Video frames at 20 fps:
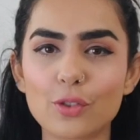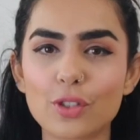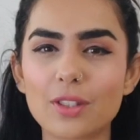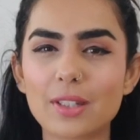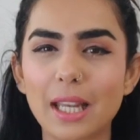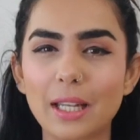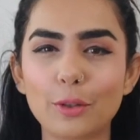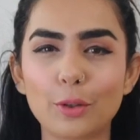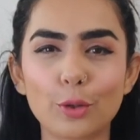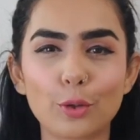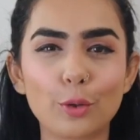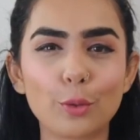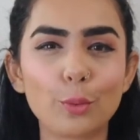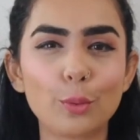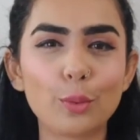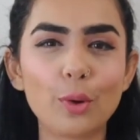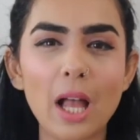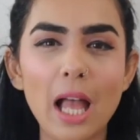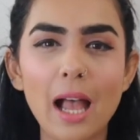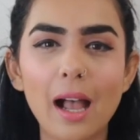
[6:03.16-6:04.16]
just tend to
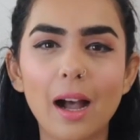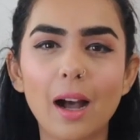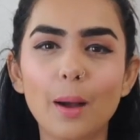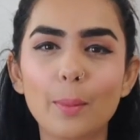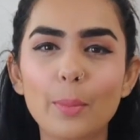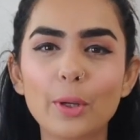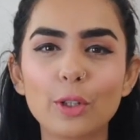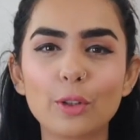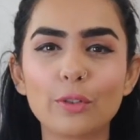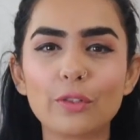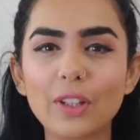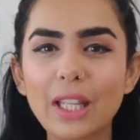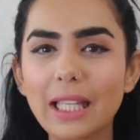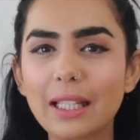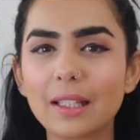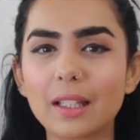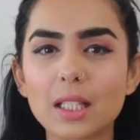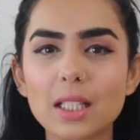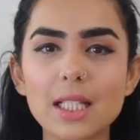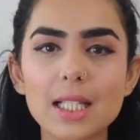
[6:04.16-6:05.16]
do a bit of
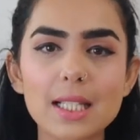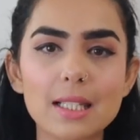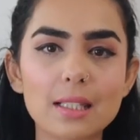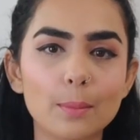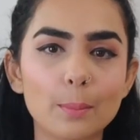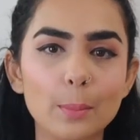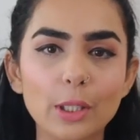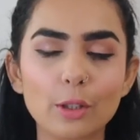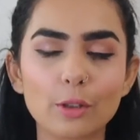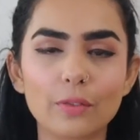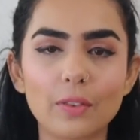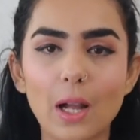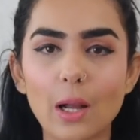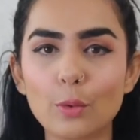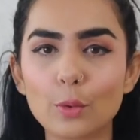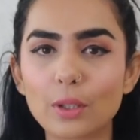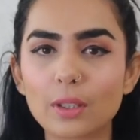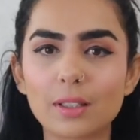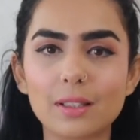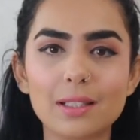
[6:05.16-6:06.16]
in curls, a bit of
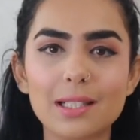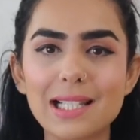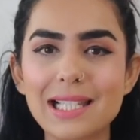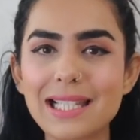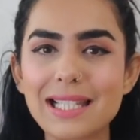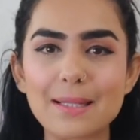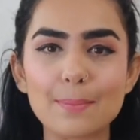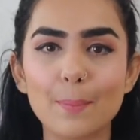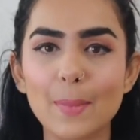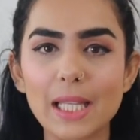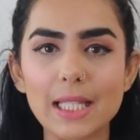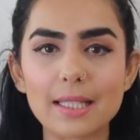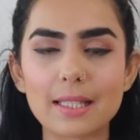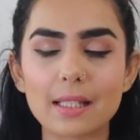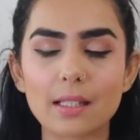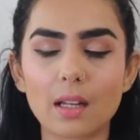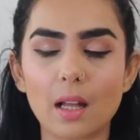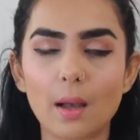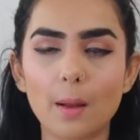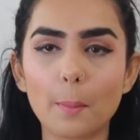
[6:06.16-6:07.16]
out curls, mix
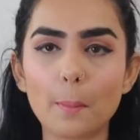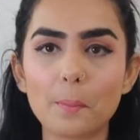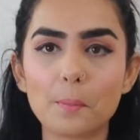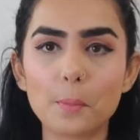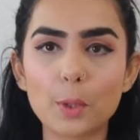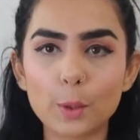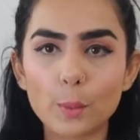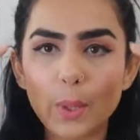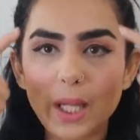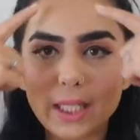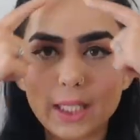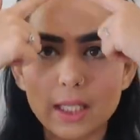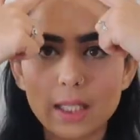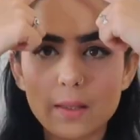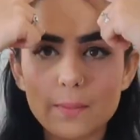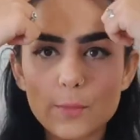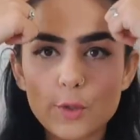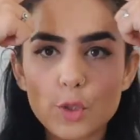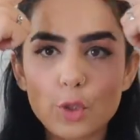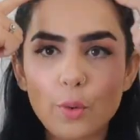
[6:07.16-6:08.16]
it up. But when it
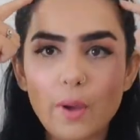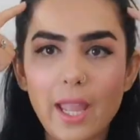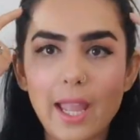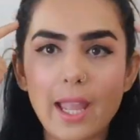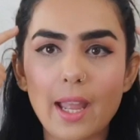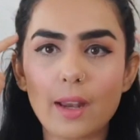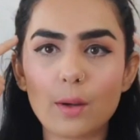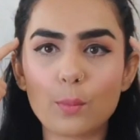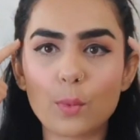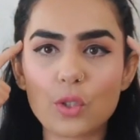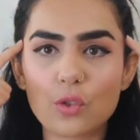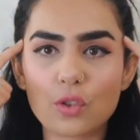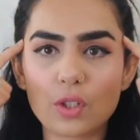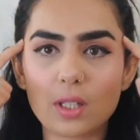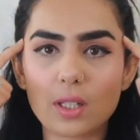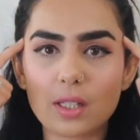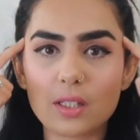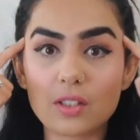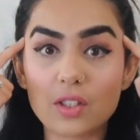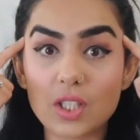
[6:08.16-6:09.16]
comes to hair which
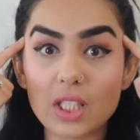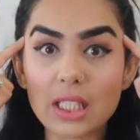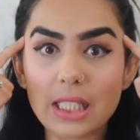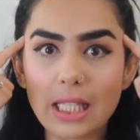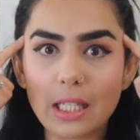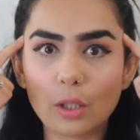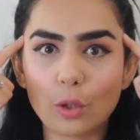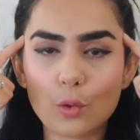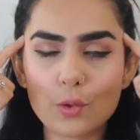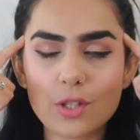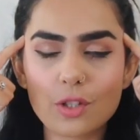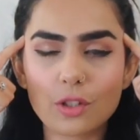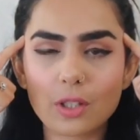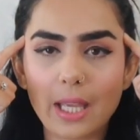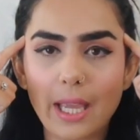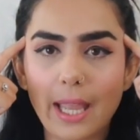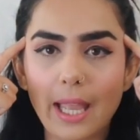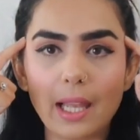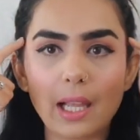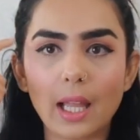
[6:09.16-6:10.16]
are really close to
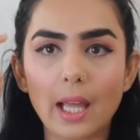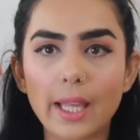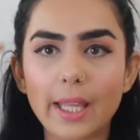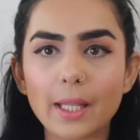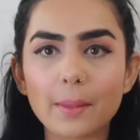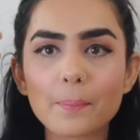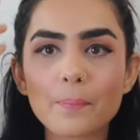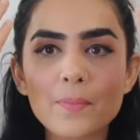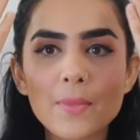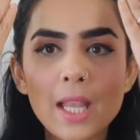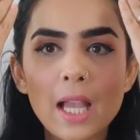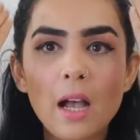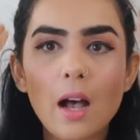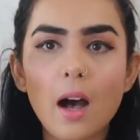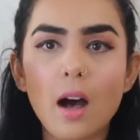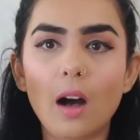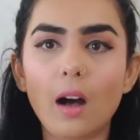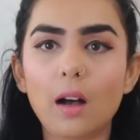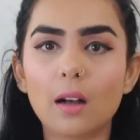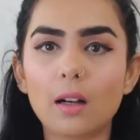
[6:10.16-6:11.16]
the hairline,
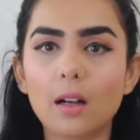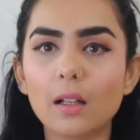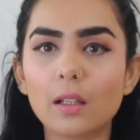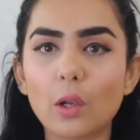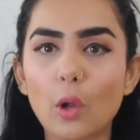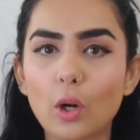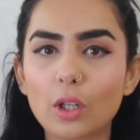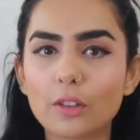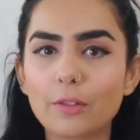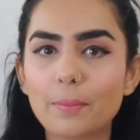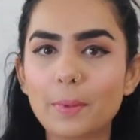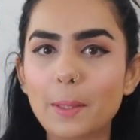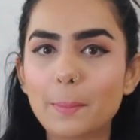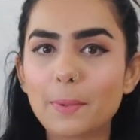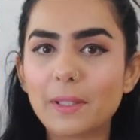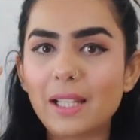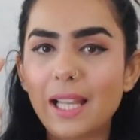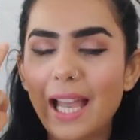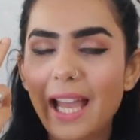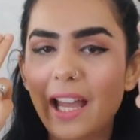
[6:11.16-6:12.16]
a lot of
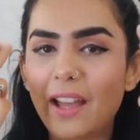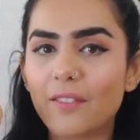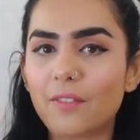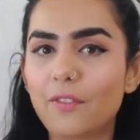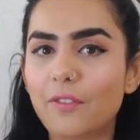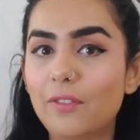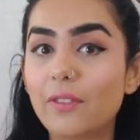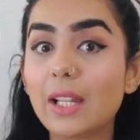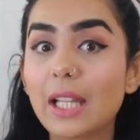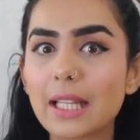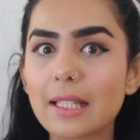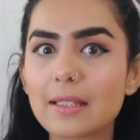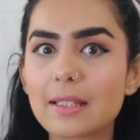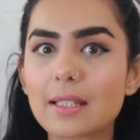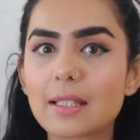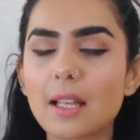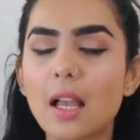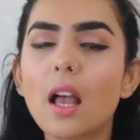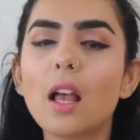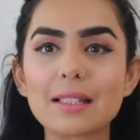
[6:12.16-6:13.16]
people have
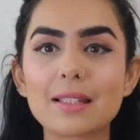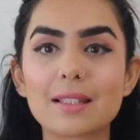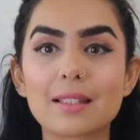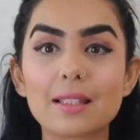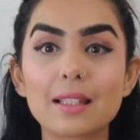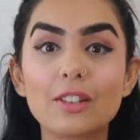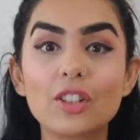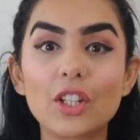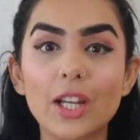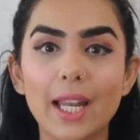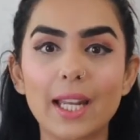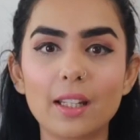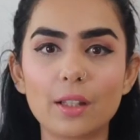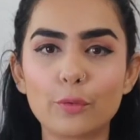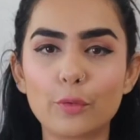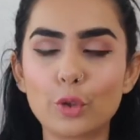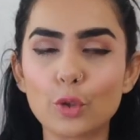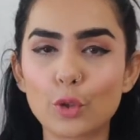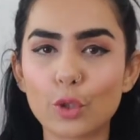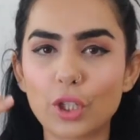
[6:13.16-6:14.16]
flicks. It's great
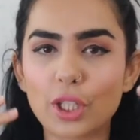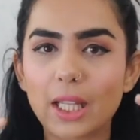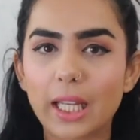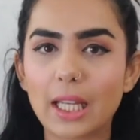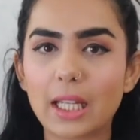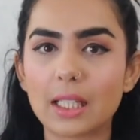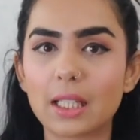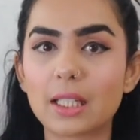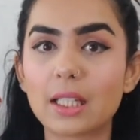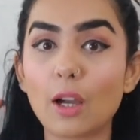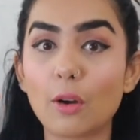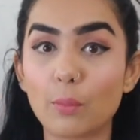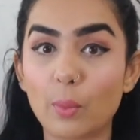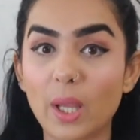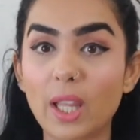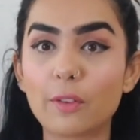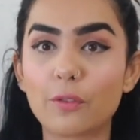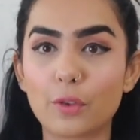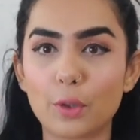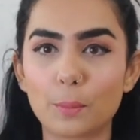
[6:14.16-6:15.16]
if you rotate it
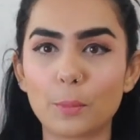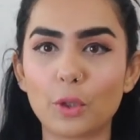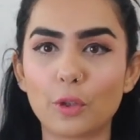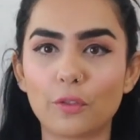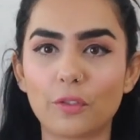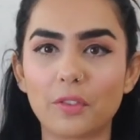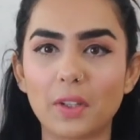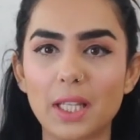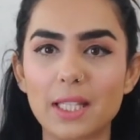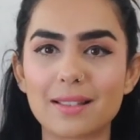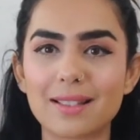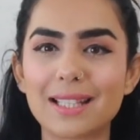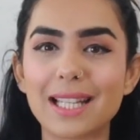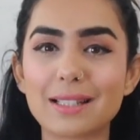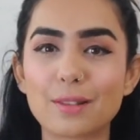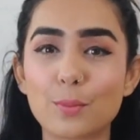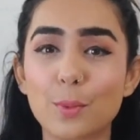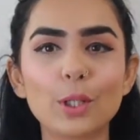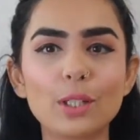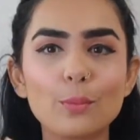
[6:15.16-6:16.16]
away from your face.
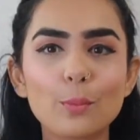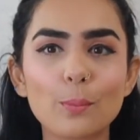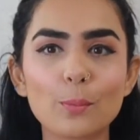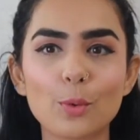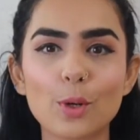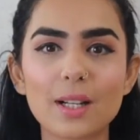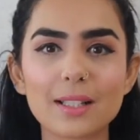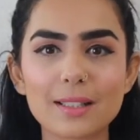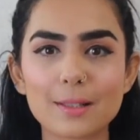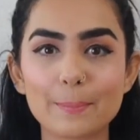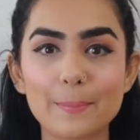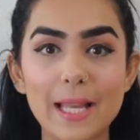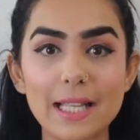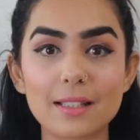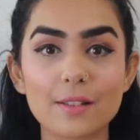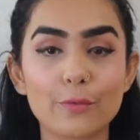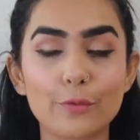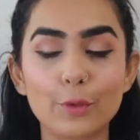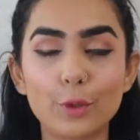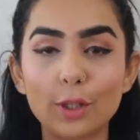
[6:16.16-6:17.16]
That's what works
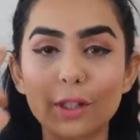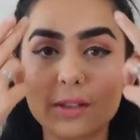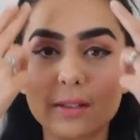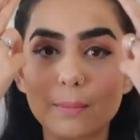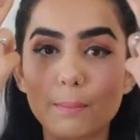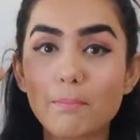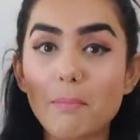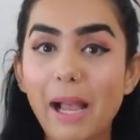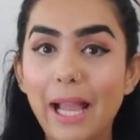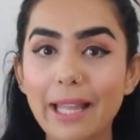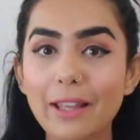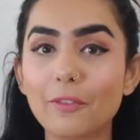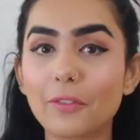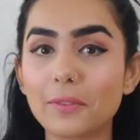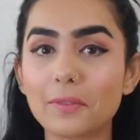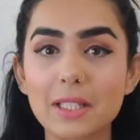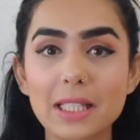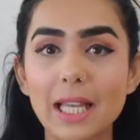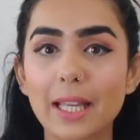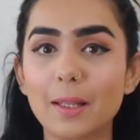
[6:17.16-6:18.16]
best for my
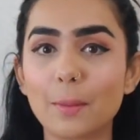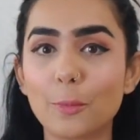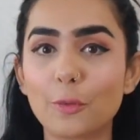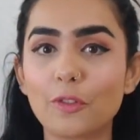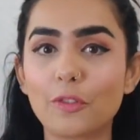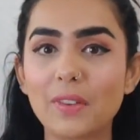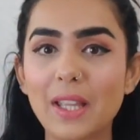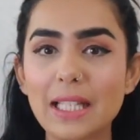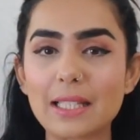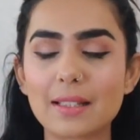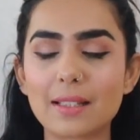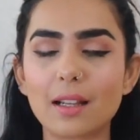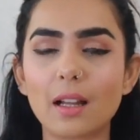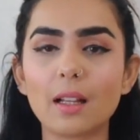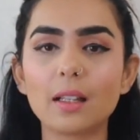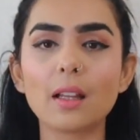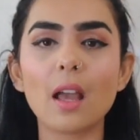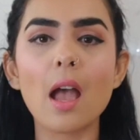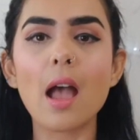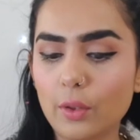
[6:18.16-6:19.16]
type of face
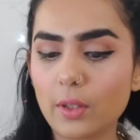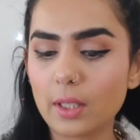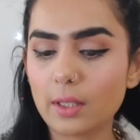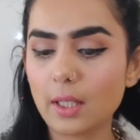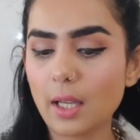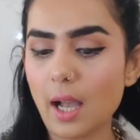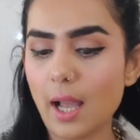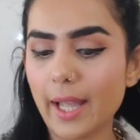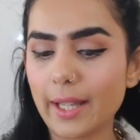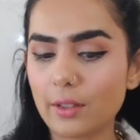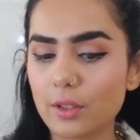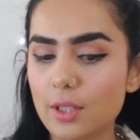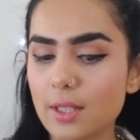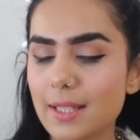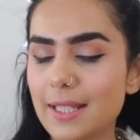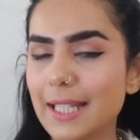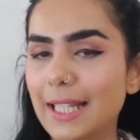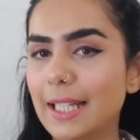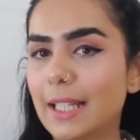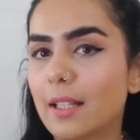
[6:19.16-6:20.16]
cut. Now that the
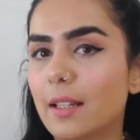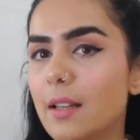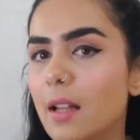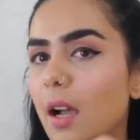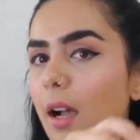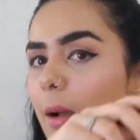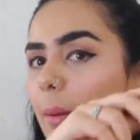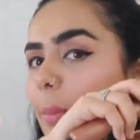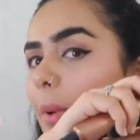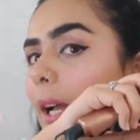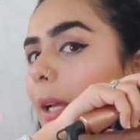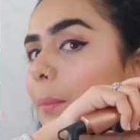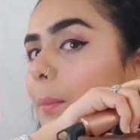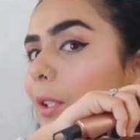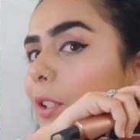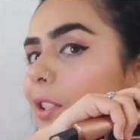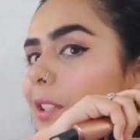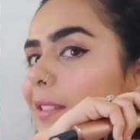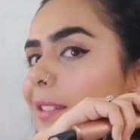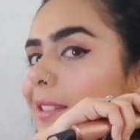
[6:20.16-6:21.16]
iron's heated up, I'm
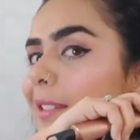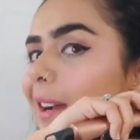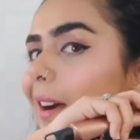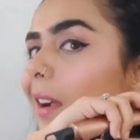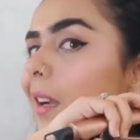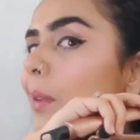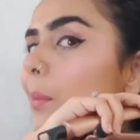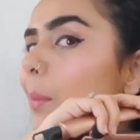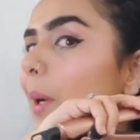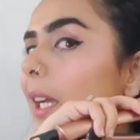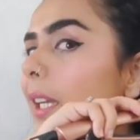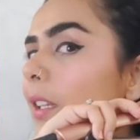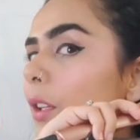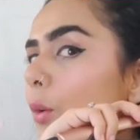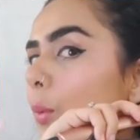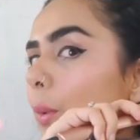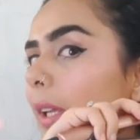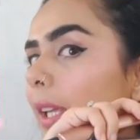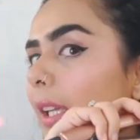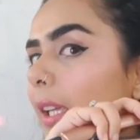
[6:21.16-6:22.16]
gonna start by
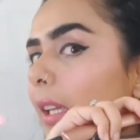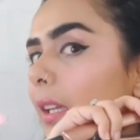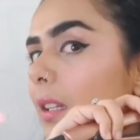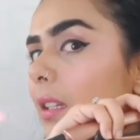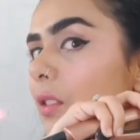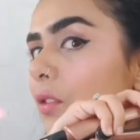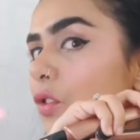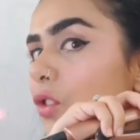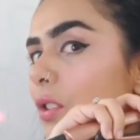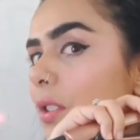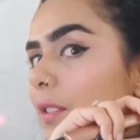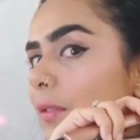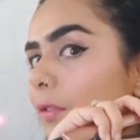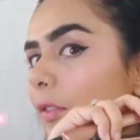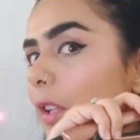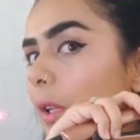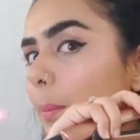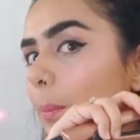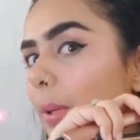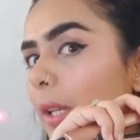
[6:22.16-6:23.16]
doing it. Just
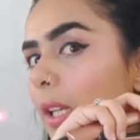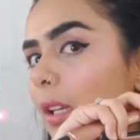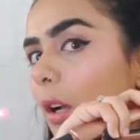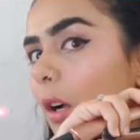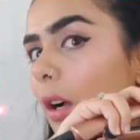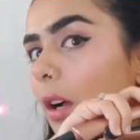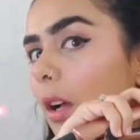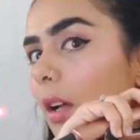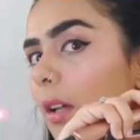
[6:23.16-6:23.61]
flip it